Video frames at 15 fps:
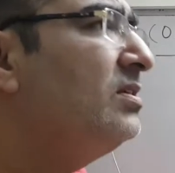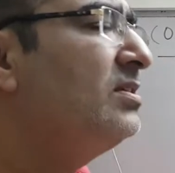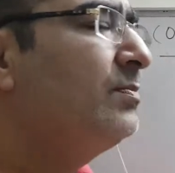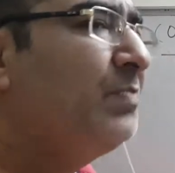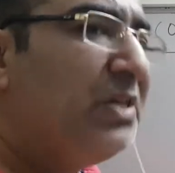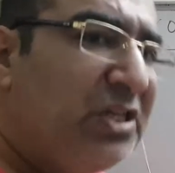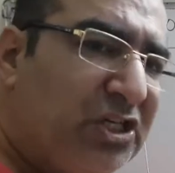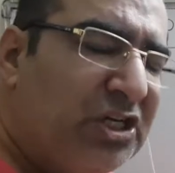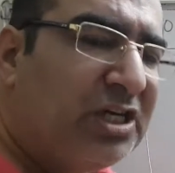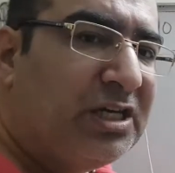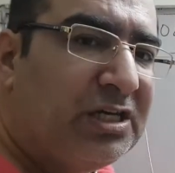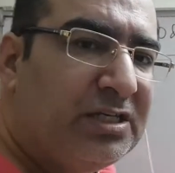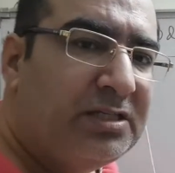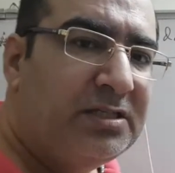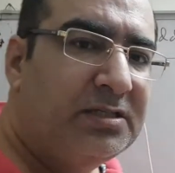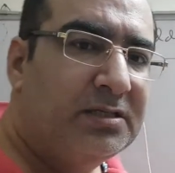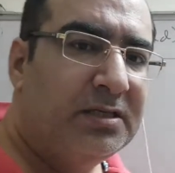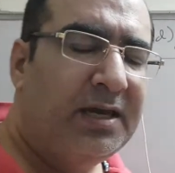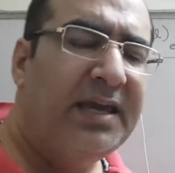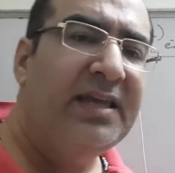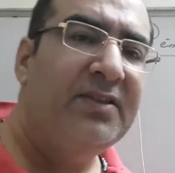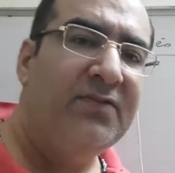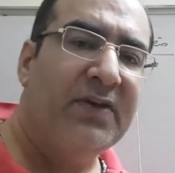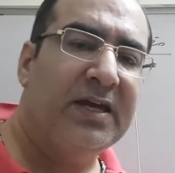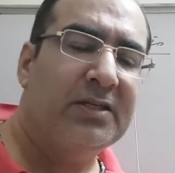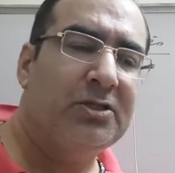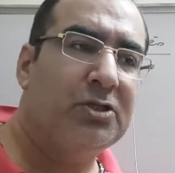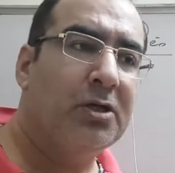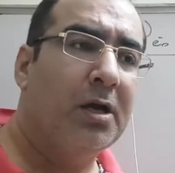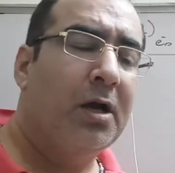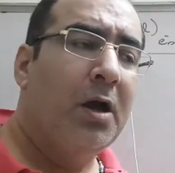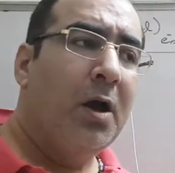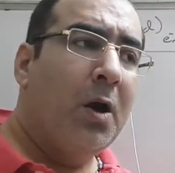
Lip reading: species in which